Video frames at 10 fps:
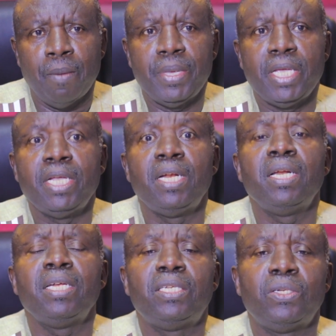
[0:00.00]
May he
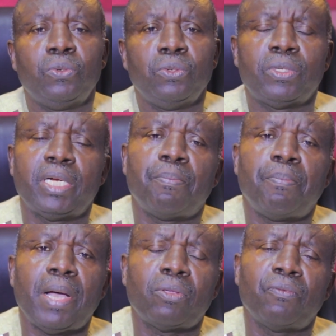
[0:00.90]
lead you into the
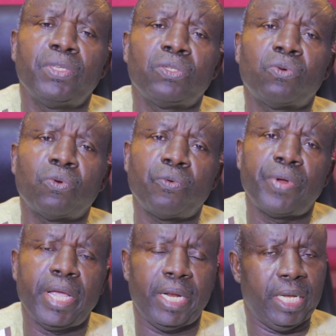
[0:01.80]
path of his
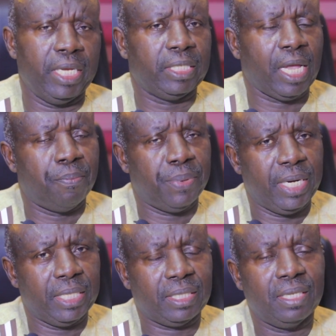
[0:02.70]
glory and his
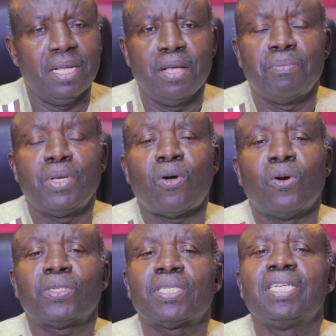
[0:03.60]
happiness,
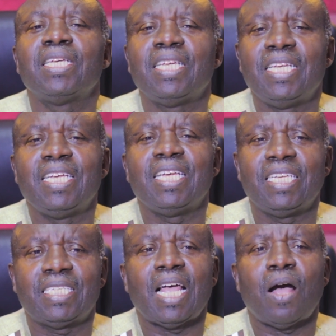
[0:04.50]
because he
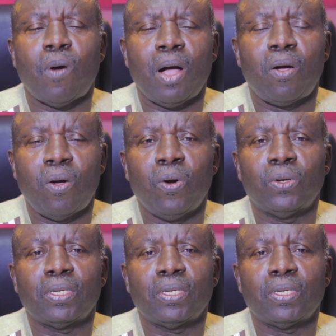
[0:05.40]
is our God.